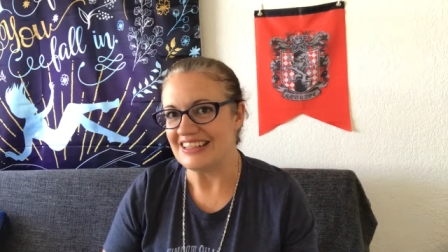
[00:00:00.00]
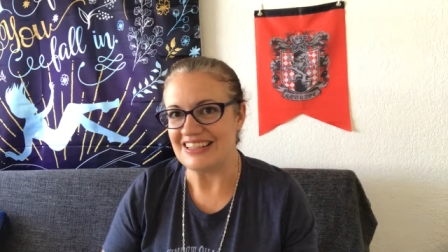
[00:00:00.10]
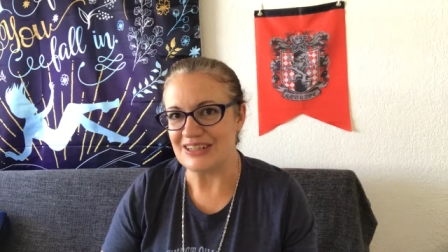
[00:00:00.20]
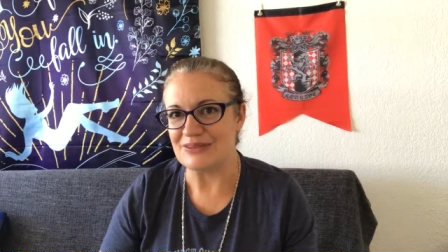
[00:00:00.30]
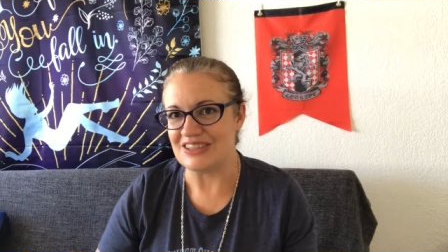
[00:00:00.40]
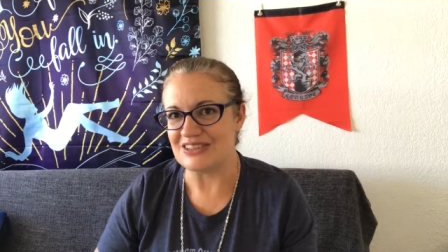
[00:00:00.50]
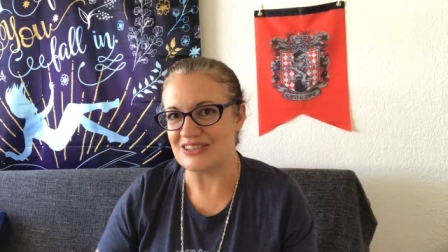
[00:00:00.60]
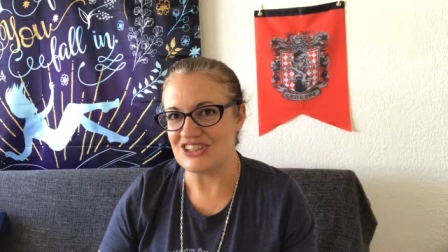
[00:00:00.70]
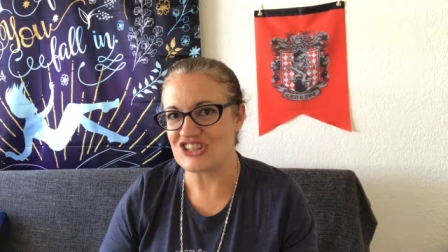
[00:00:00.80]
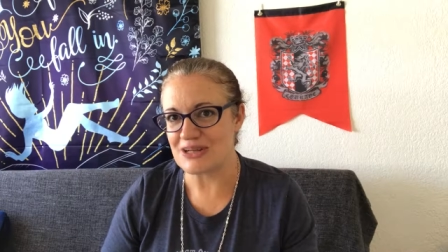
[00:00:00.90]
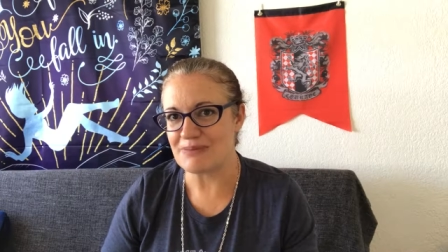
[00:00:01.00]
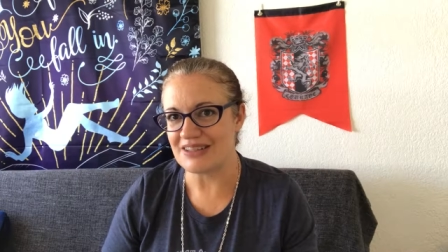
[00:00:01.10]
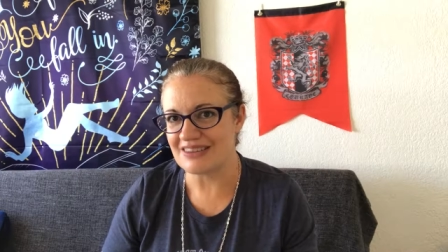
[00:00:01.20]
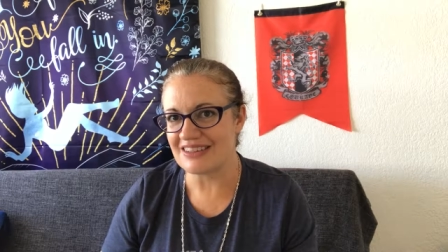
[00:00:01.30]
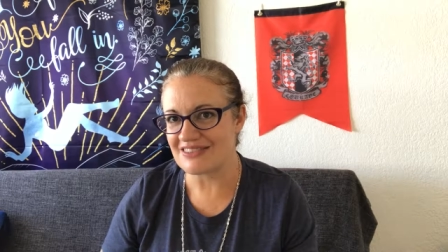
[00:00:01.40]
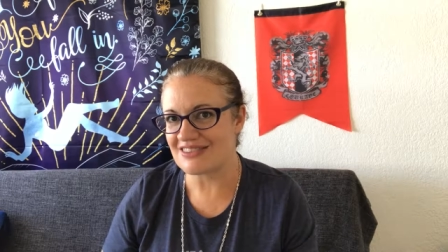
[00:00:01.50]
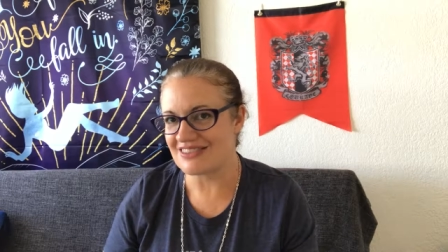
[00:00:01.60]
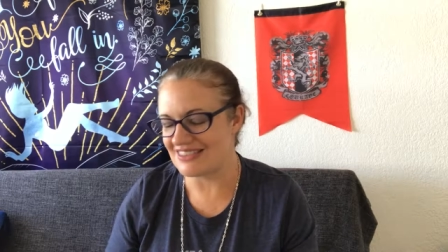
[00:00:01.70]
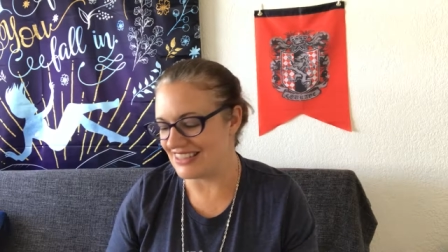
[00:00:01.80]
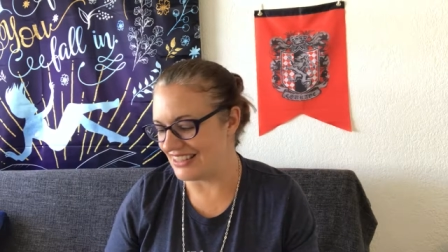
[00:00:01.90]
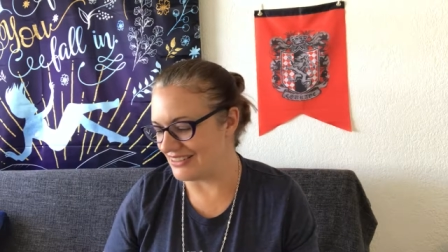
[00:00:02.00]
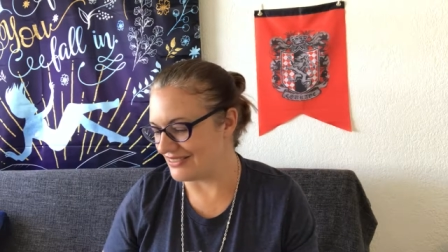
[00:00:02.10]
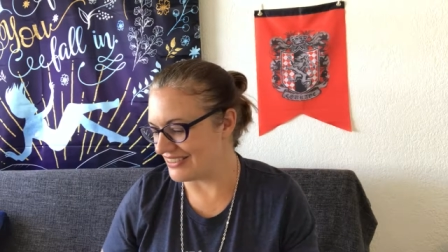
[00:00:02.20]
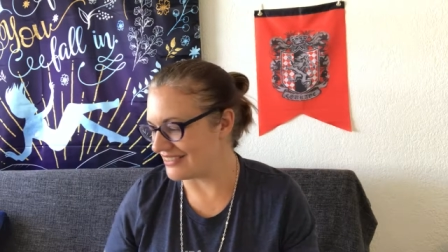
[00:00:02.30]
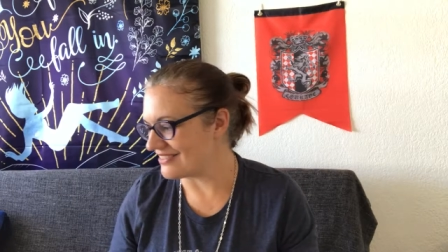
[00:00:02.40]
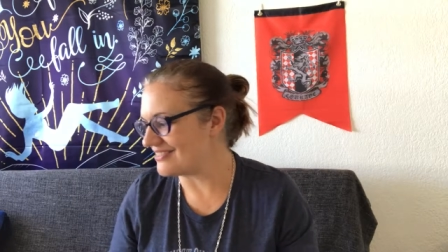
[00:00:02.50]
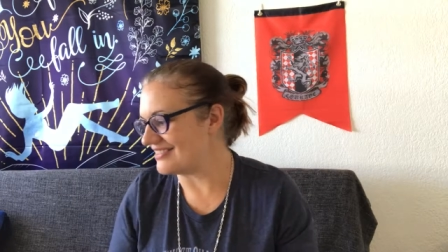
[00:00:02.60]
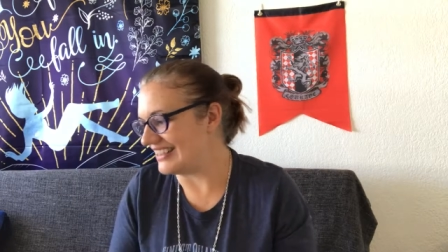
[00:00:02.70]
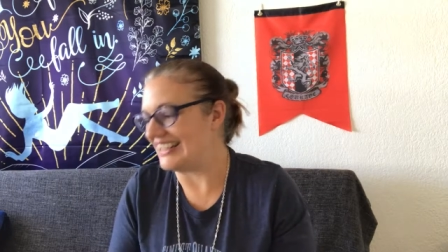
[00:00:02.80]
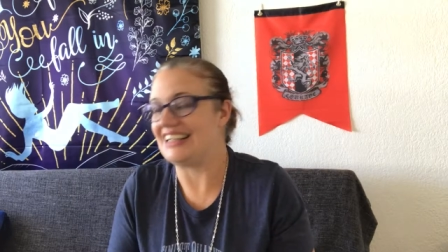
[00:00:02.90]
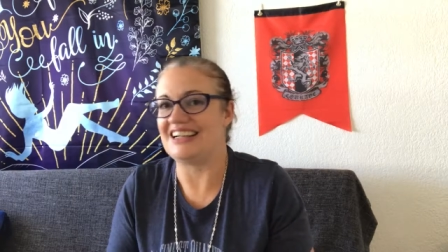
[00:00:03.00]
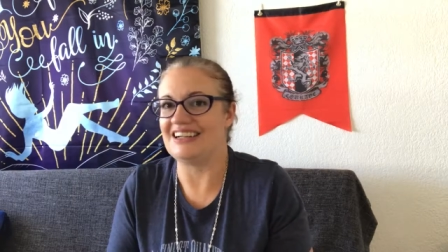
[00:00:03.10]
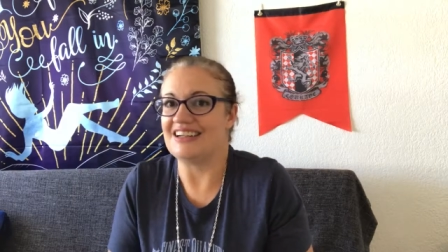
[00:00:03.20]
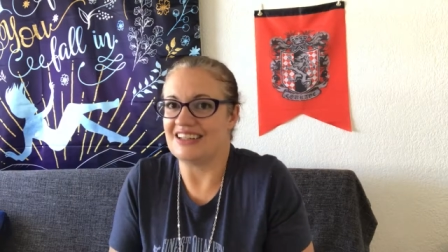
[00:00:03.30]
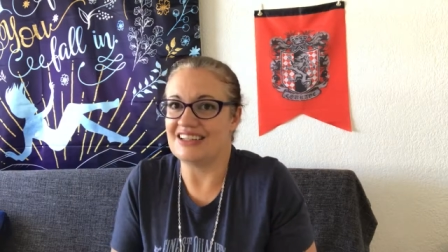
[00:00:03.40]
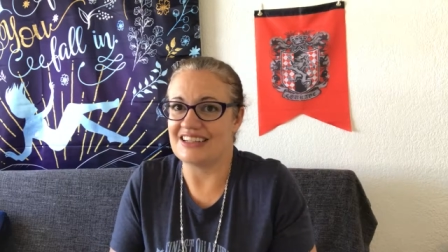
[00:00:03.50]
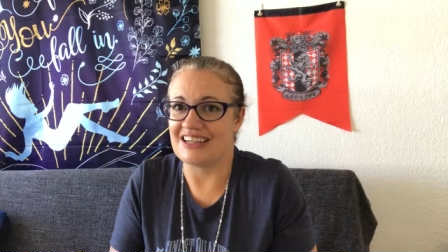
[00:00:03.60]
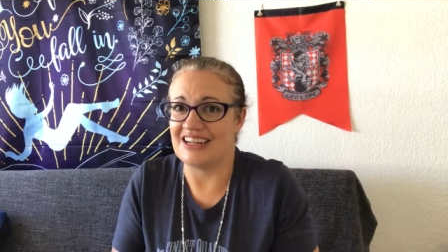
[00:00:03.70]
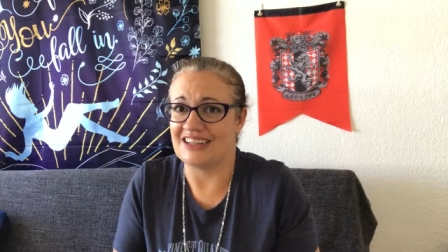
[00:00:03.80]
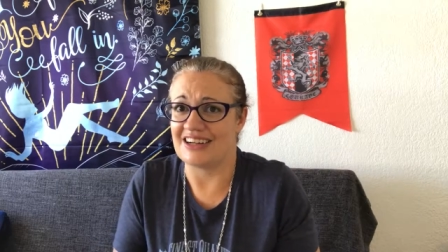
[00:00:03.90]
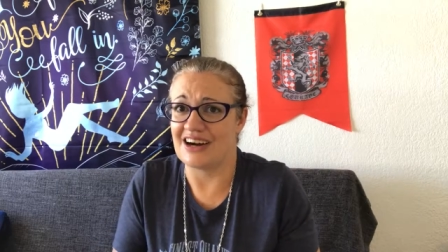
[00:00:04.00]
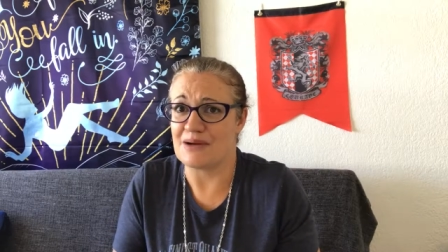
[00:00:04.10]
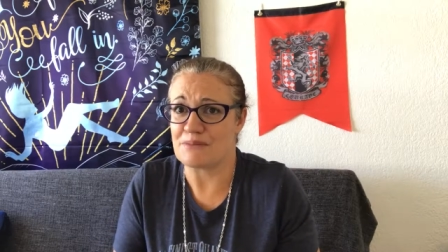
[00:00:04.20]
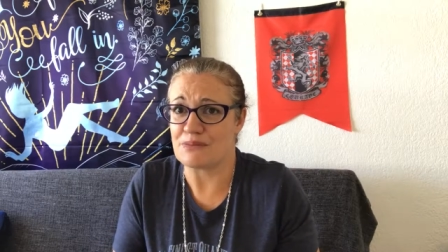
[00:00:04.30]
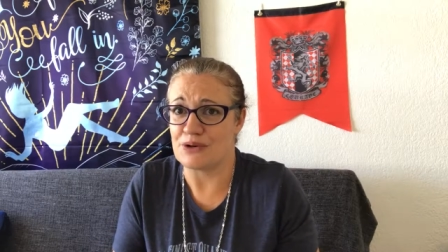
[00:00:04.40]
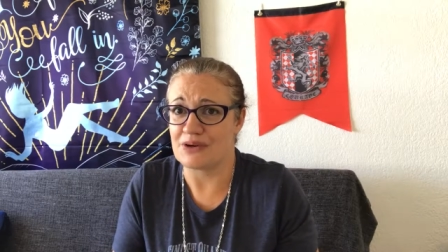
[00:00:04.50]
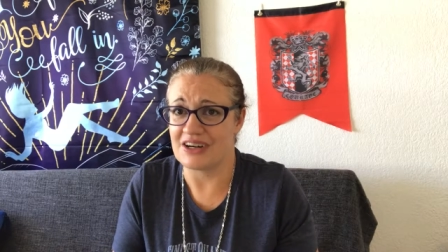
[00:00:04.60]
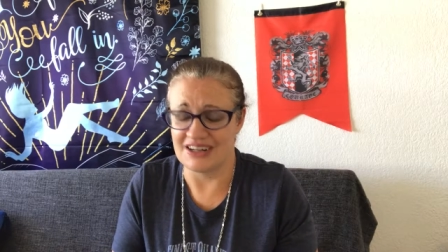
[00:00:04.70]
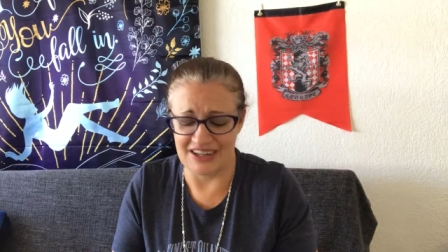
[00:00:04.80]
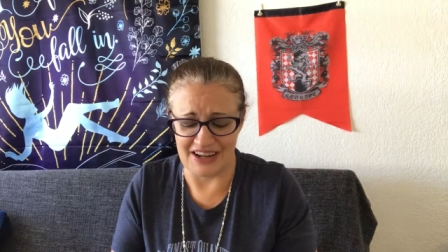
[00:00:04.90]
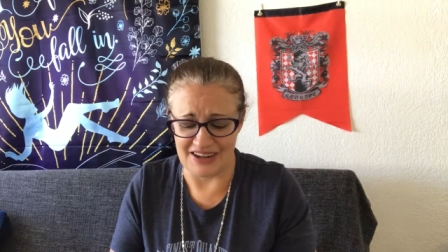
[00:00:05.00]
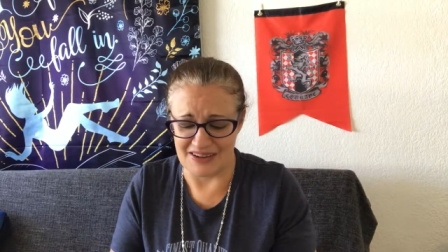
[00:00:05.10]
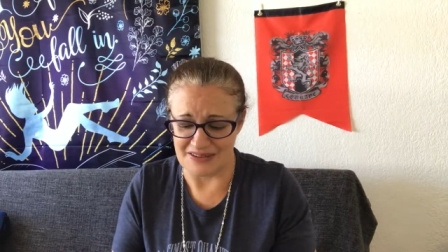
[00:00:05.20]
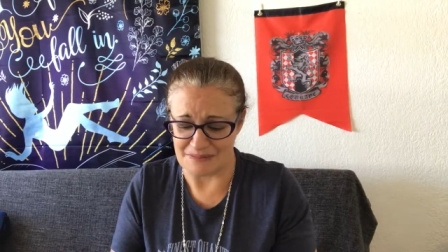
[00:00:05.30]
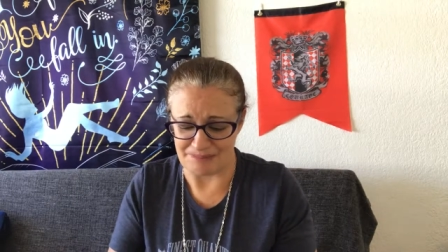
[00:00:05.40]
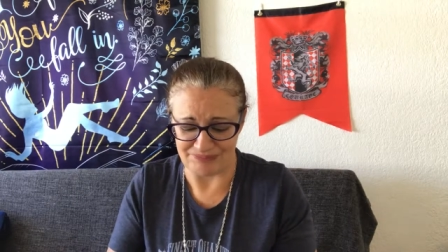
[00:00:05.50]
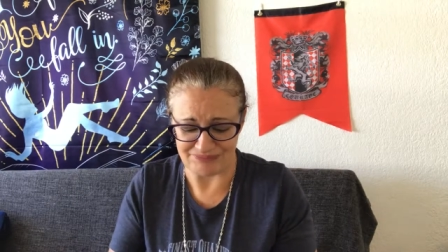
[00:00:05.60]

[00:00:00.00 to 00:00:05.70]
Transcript: You know, when you're shipping things, you know, things can come broken. Um,